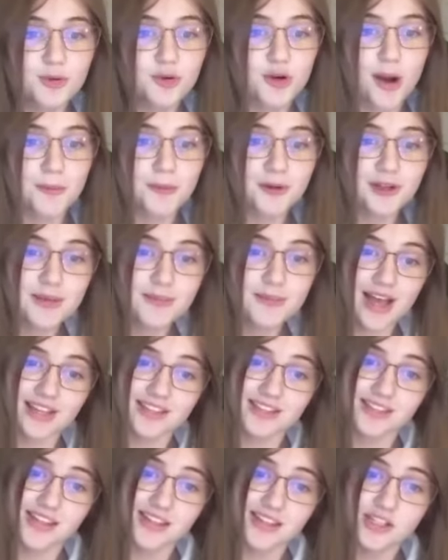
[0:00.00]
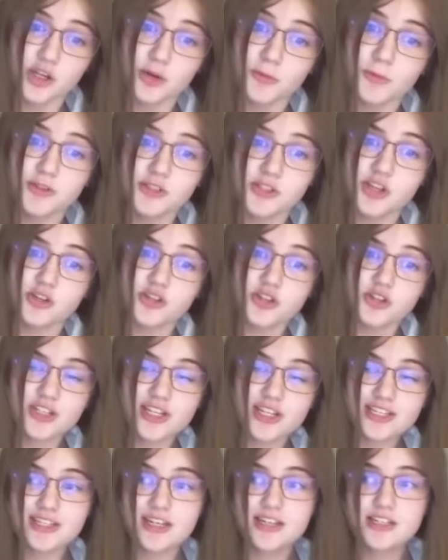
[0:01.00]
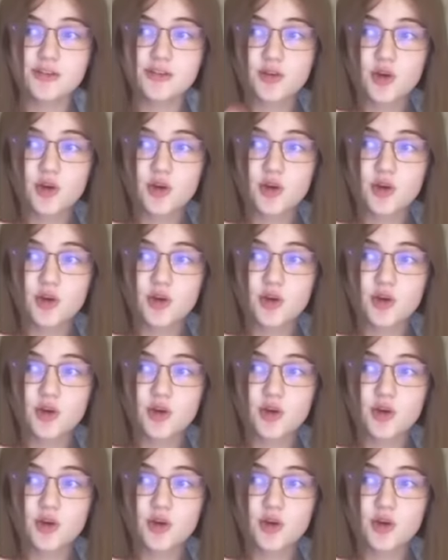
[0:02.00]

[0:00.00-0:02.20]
Properly masked and social distance, of